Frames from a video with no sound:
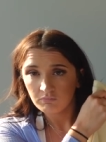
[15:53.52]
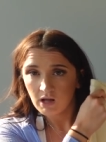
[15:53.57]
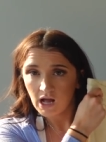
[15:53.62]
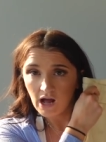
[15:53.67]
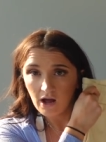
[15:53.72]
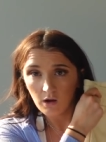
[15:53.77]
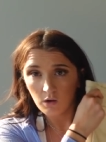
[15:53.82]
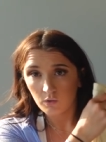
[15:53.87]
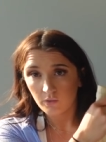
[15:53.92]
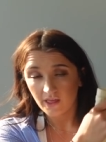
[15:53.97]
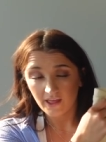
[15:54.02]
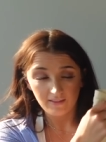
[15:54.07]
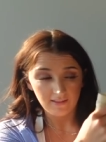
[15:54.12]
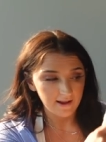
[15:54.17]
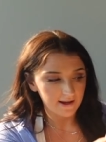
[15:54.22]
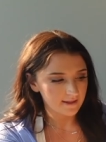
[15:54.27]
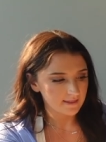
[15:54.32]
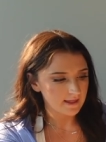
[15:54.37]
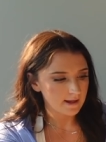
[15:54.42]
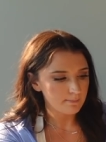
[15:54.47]
how they
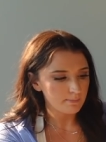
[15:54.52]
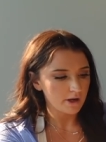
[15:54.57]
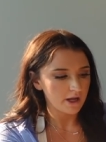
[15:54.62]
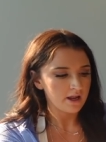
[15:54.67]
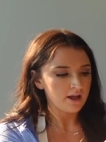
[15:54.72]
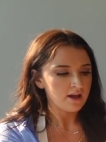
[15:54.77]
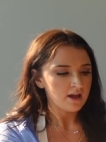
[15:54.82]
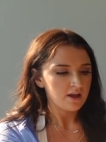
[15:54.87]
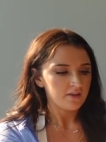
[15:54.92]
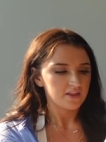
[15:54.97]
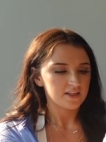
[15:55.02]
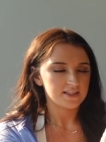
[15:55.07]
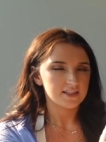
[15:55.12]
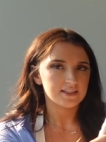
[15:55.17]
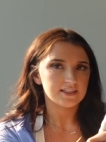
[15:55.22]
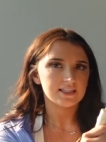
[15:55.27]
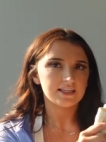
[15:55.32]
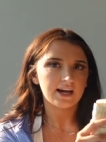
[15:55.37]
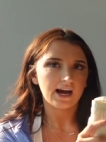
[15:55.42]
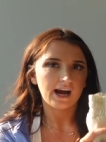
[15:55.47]
like them. But this
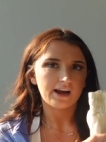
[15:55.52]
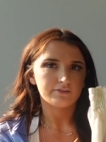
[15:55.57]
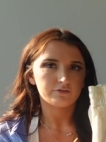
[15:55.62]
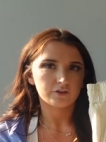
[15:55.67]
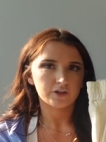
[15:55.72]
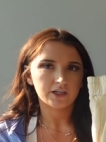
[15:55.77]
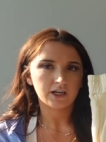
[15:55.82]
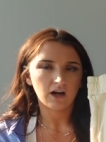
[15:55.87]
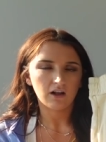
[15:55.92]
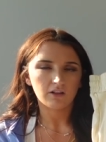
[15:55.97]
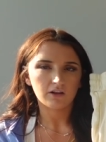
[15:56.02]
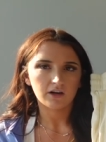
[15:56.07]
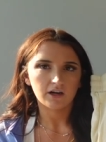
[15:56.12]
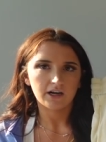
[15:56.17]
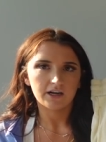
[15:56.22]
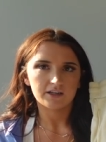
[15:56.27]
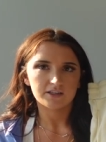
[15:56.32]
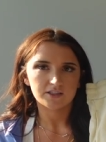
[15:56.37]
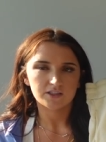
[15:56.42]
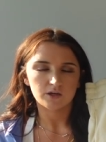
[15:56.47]
is the ivory color.
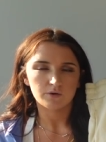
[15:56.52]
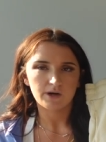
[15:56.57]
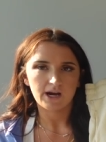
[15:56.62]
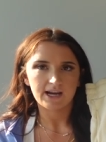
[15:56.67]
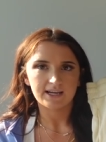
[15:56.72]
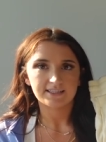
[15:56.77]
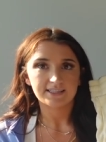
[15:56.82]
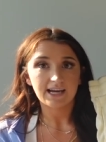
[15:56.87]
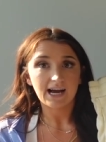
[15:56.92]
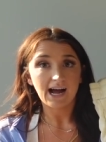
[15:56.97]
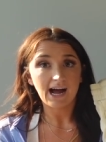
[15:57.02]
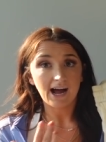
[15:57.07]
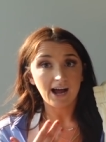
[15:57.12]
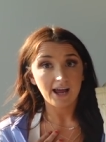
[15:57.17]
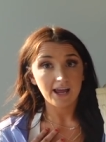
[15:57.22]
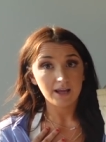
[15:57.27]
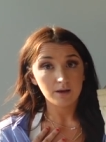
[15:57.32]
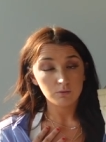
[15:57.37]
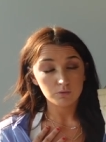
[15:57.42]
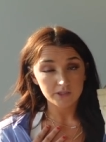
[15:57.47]
It is so nice.
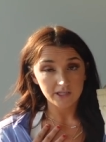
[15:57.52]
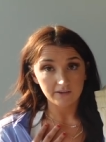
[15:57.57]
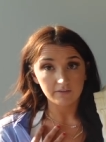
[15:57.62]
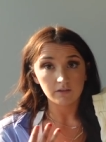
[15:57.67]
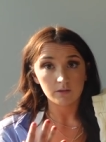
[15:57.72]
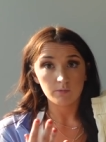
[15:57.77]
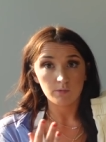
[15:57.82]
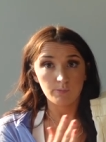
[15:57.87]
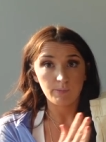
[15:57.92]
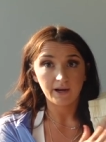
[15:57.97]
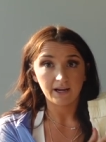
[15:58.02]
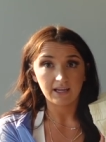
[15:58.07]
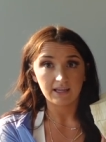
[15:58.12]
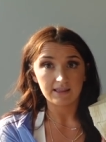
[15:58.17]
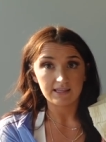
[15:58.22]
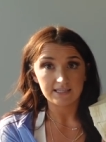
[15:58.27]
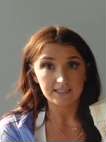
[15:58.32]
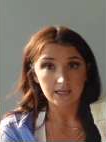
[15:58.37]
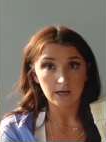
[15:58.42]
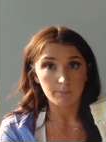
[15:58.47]
I will definitely be
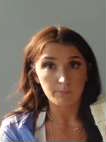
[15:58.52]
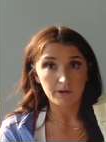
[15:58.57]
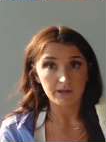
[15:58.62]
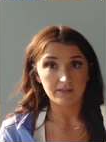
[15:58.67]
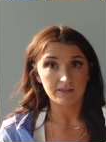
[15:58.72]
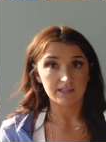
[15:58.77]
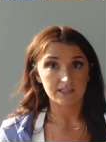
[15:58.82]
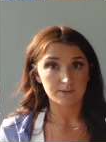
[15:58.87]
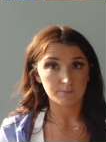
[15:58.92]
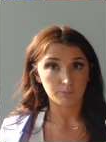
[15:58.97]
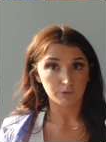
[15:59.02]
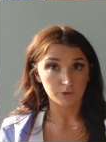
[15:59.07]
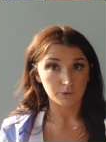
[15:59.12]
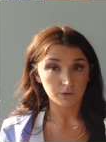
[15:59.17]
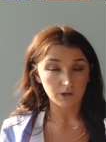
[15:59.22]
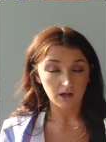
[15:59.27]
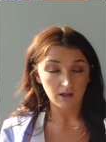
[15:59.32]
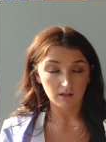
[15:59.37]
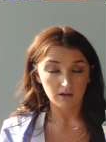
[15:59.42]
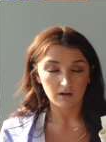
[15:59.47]
picking these up in this
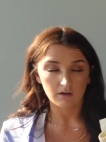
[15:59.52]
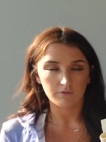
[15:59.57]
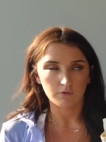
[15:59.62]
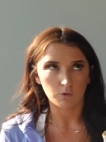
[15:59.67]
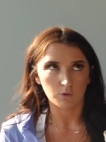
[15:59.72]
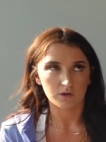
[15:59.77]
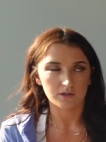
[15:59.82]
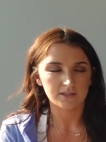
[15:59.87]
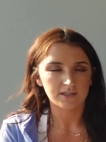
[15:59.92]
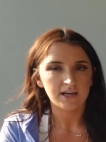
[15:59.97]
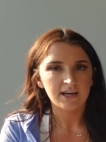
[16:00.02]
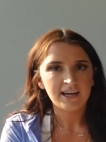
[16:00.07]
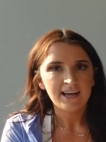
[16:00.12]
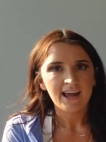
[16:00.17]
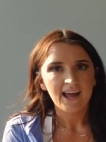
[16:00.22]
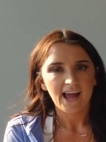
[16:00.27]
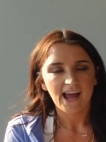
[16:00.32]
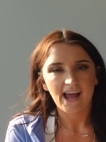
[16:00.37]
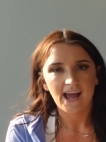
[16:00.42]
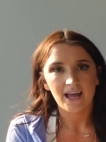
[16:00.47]
blue color, of course,
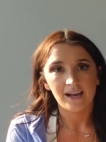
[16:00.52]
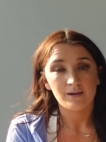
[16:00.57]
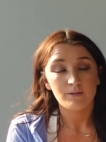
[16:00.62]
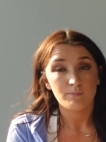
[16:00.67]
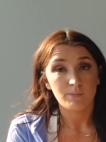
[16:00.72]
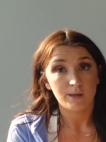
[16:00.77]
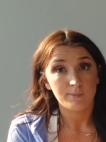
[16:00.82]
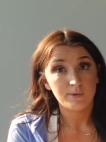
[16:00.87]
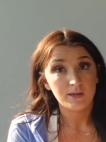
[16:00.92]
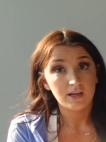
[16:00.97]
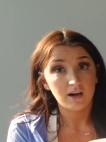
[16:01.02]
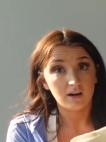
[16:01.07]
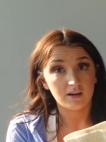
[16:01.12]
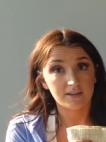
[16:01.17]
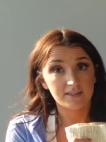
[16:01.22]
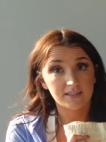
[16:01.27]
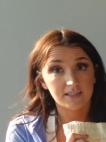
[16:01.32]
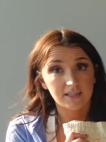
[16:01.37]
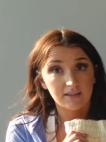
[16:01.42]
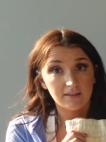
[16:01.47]
and maybe
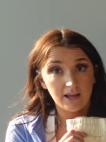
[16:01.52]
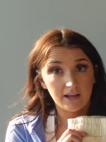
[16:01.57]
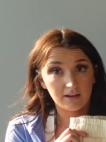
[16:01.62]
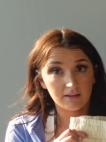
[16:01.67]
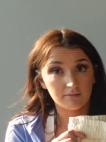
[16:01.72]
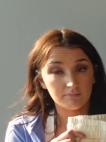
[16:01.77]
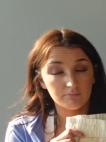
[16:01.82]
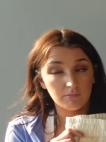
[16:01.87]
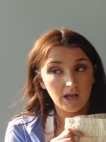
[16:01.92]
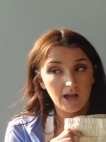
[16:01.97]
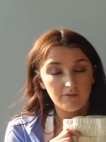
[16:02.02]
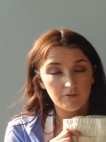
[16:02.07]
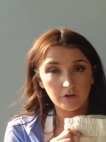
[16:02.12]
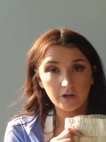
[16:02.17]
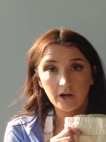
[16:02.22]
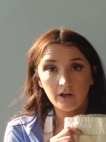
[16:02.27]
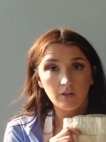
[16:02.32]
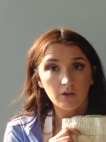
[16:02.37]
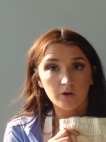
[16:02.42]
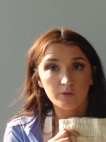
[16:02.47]
honestly like every
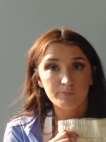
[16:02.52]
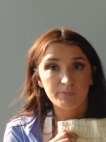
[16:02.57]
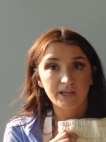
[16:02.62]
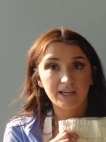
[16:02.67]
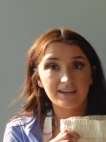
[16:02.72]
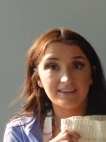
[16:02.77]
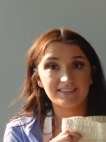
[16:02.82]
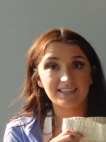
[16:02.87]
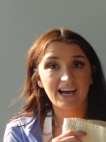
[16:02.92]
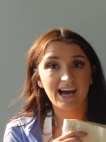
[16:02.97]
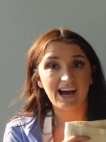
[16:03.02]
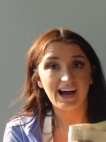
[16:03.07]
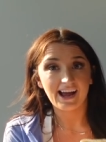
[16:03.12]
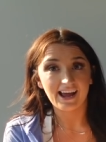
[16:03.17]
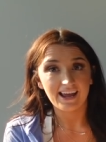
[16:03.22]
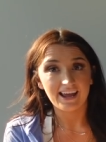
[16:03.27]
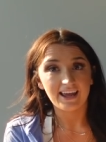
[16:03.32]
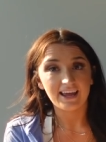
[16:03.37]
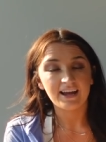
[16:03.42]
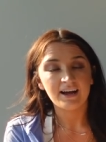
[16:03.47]
color, because
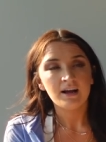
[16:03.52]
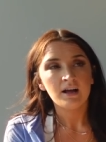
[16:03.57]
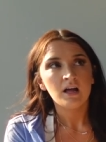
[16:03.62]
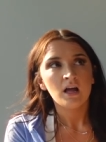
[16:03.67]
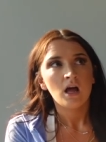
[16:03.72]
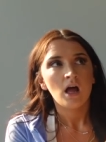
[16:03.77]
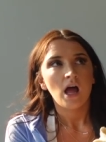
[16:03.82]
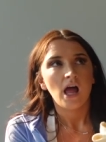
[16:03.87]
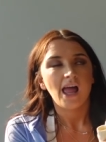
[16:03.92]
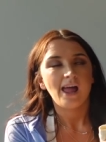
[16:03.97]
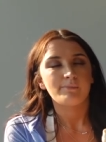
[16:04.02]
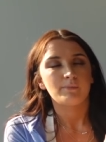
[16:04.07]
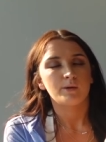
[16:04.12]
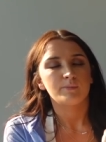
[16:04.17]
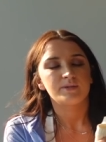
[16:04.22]
I am